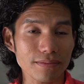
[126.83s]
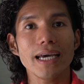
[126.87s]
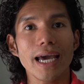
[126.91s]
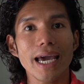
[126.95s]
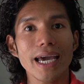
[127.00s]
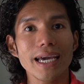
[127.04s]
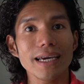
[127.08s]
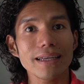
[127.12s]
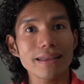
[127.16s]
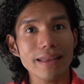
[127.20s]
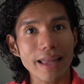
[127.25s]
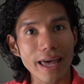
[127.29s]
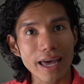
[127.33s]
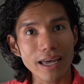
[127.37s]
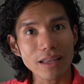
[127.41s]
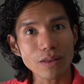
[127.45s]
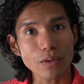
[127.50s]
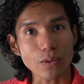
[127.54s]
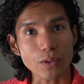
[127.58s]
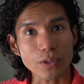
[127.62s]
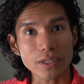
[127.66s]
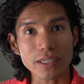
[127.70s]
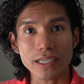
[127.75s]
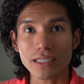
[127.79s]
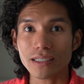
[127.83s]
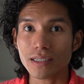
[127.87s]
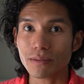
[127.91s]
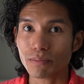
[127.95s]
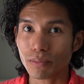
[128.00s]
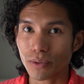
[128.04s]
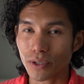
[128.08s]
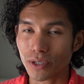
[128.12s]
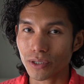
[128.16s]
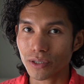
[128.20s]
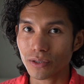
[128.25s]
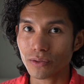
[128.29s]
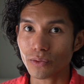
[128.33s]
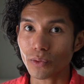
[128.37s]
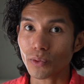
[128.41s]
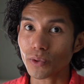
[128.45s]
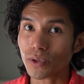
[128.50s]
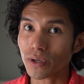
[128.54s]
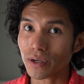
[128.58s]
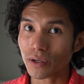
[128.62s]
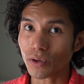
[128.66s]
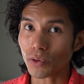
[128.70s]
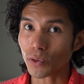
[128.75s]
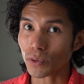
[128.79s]
A landlord is a person
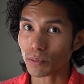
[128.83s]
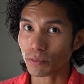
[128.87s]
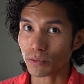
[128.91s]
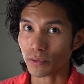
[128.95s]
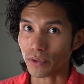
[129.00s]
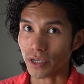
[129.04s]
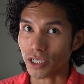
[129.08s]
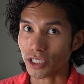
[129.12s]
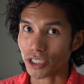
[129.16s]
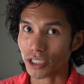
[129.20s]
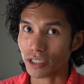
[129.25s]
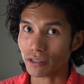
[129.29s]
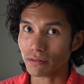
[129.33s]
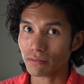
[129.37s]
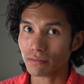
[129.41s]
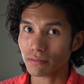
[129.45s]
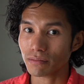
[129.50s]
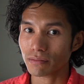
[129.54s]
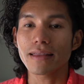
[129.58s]
or a corporation